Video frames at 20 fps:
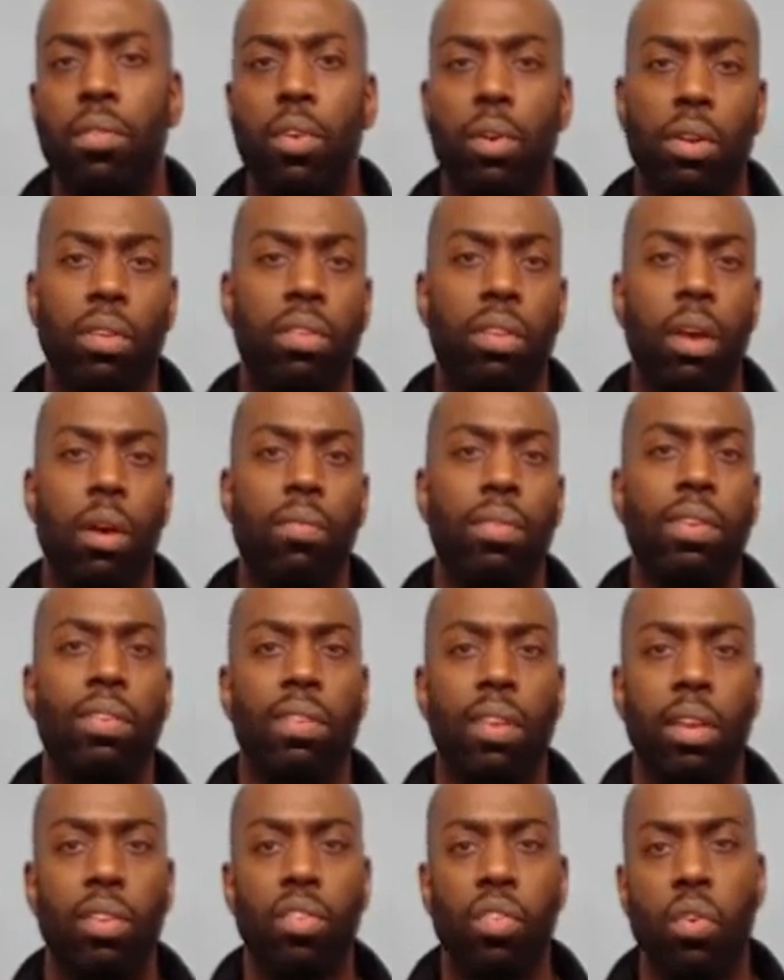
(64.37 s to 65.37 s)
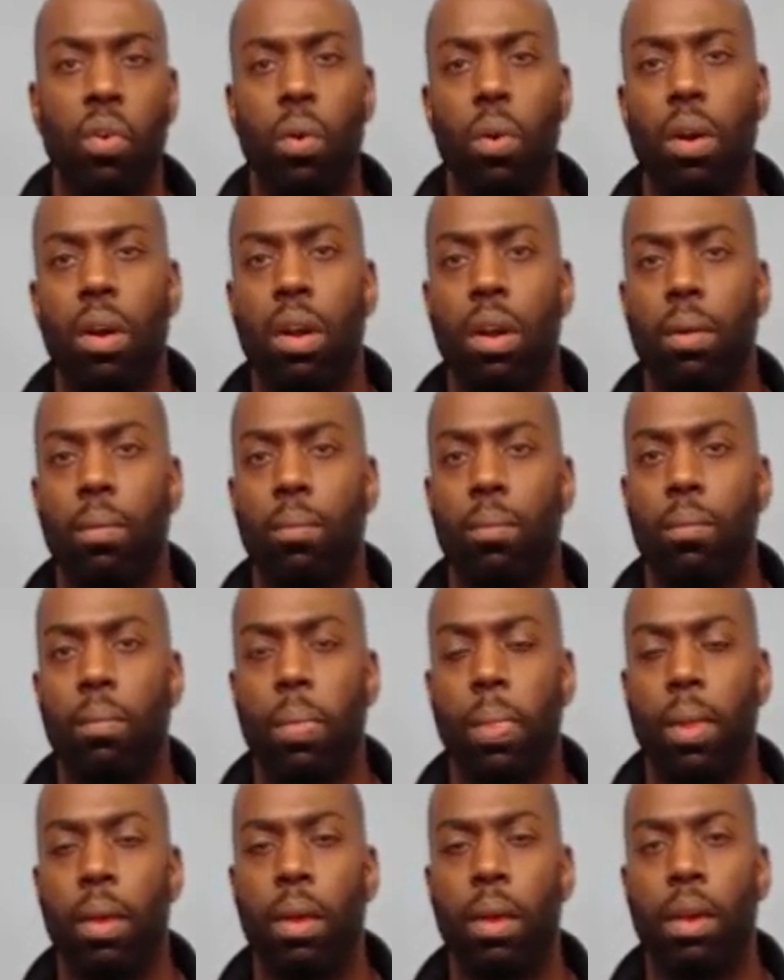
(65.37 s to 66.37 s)
of your self assessed score,
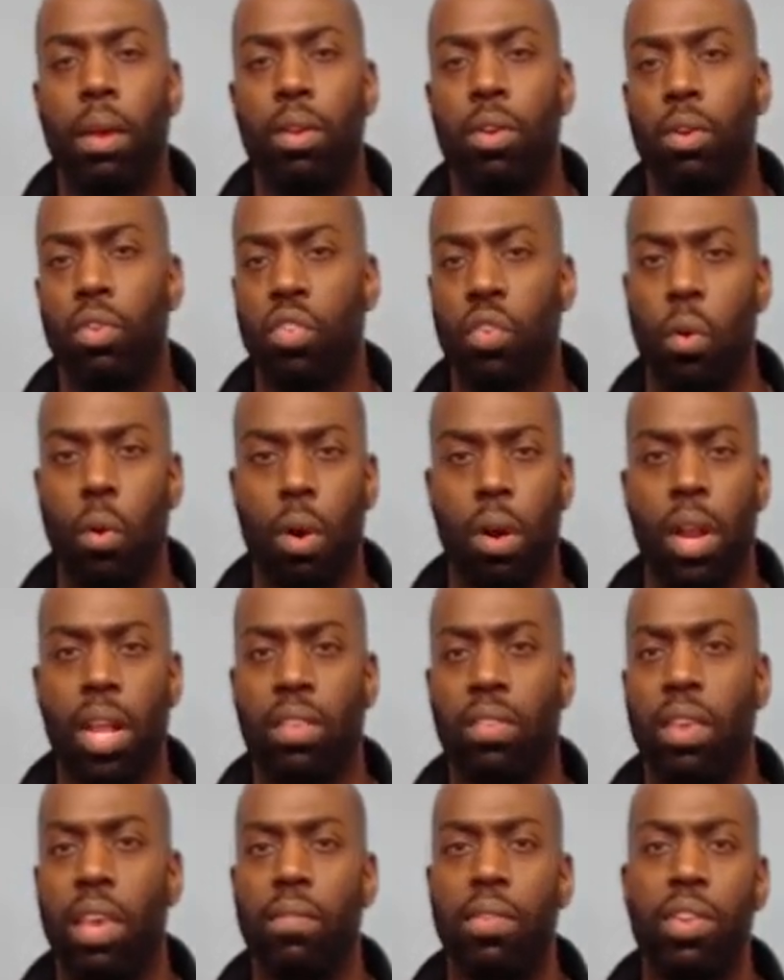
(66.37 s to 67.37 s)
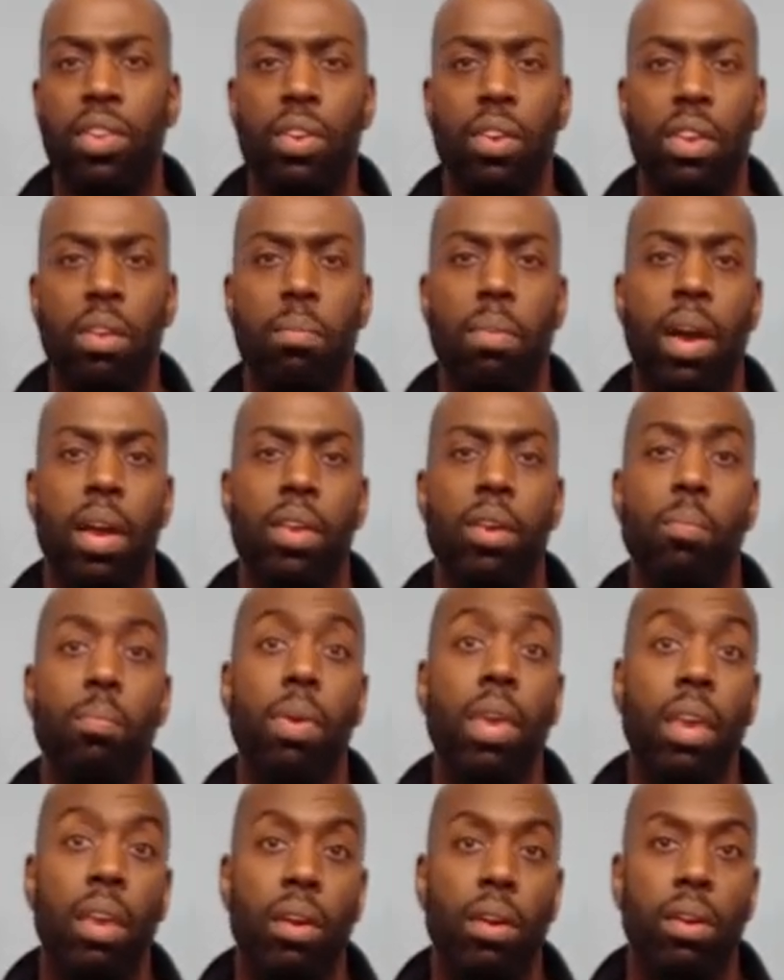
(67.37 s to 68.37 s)
your score that's given to you by your
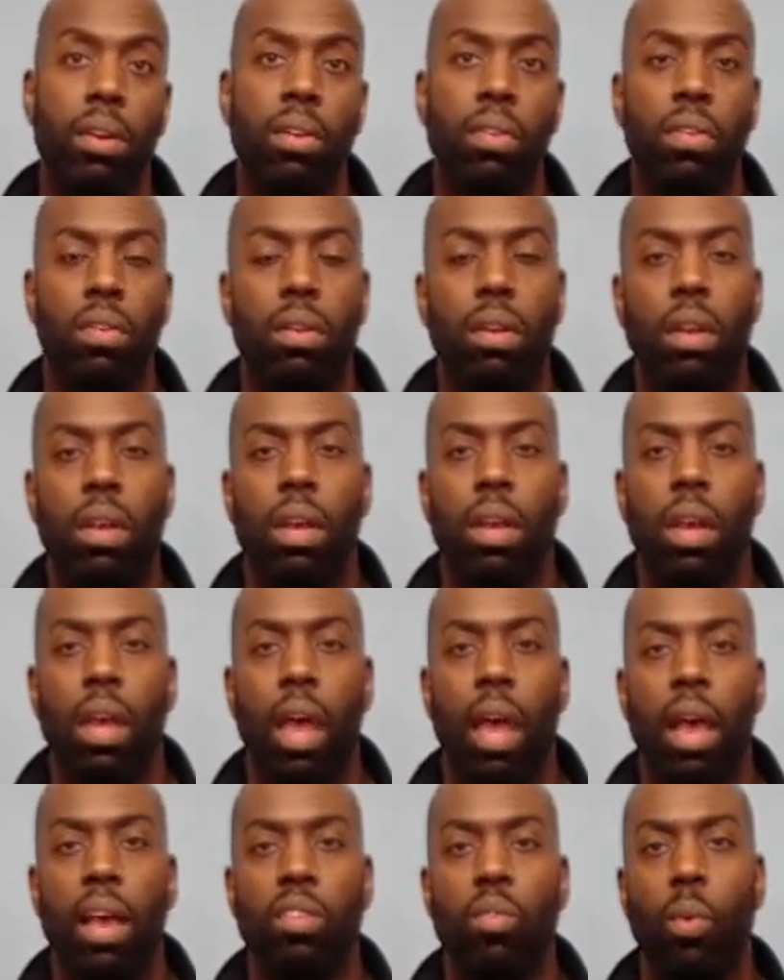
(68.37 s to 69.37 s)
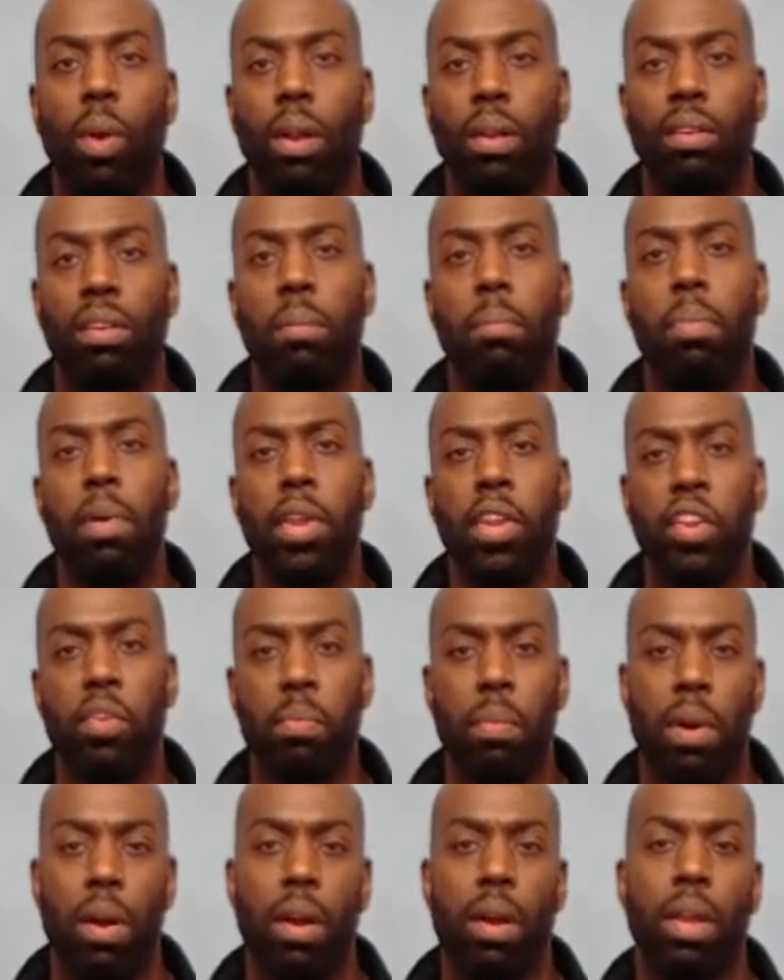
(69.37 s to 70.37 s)
peers, as well as the
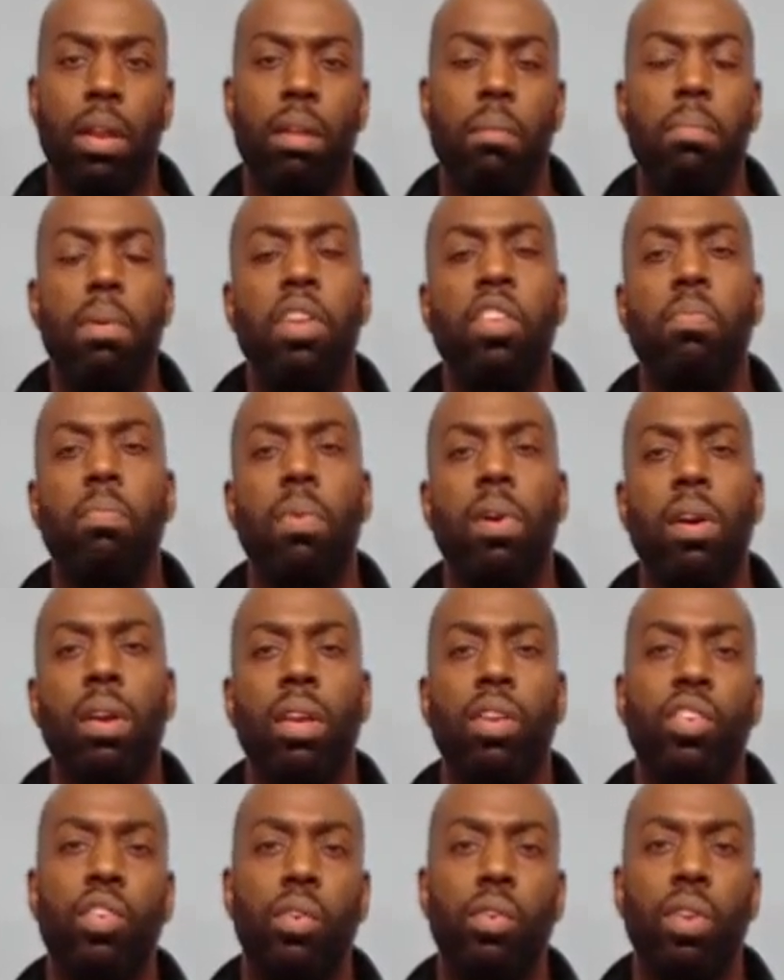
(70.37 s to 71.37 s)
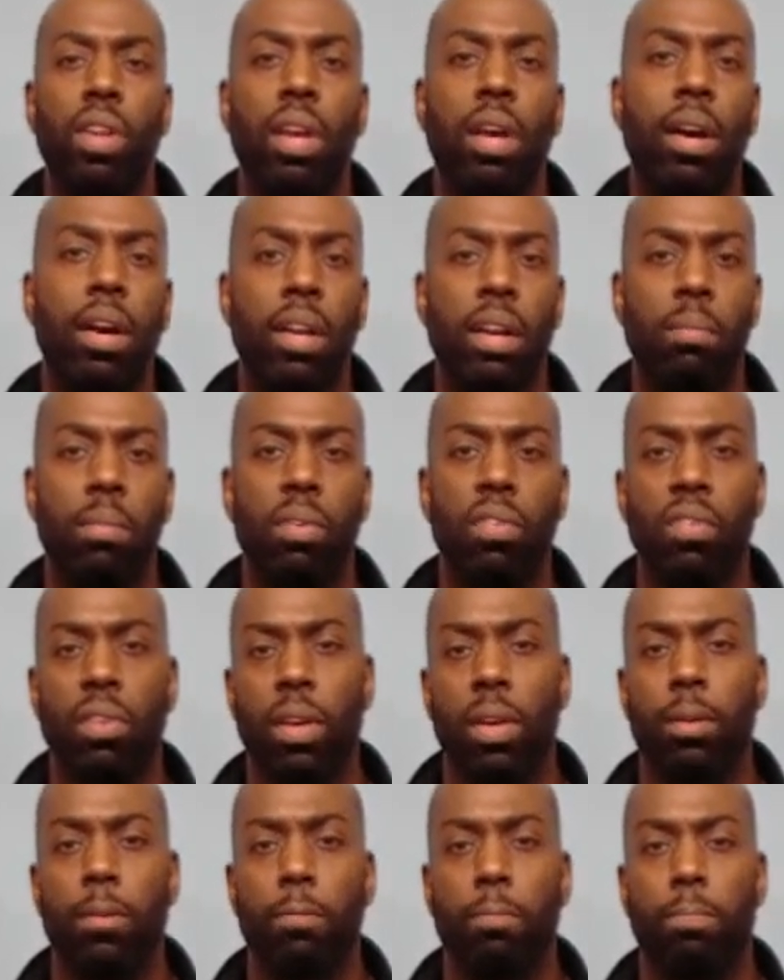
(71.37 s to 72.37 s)
benchmark. And the benchmark is usually
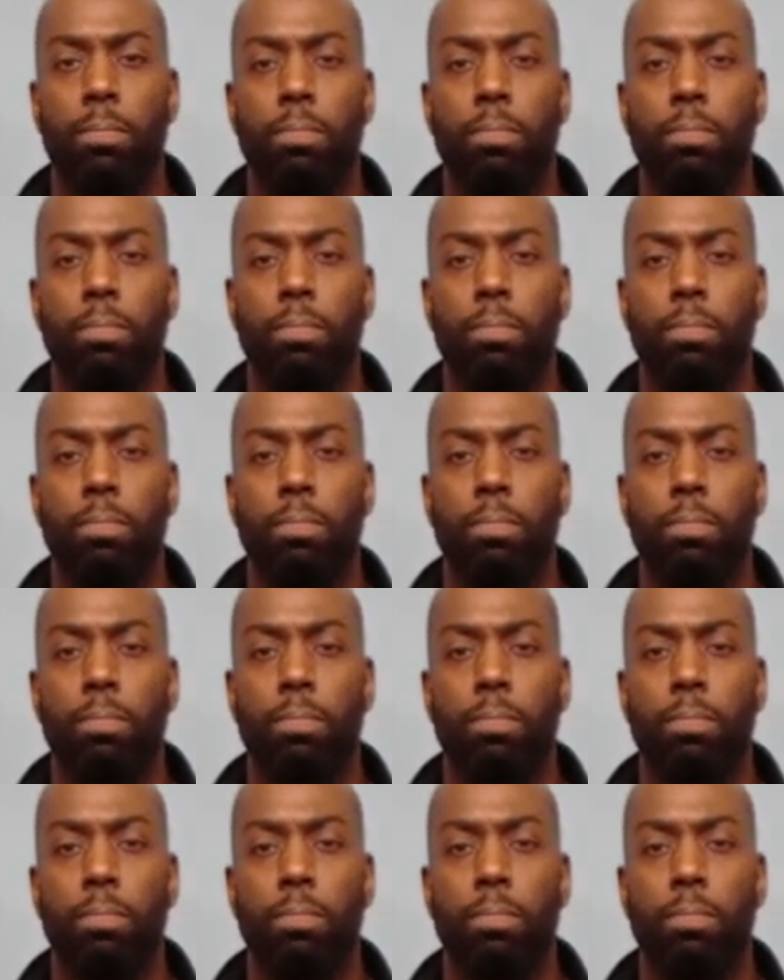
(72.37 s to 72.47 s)
100%.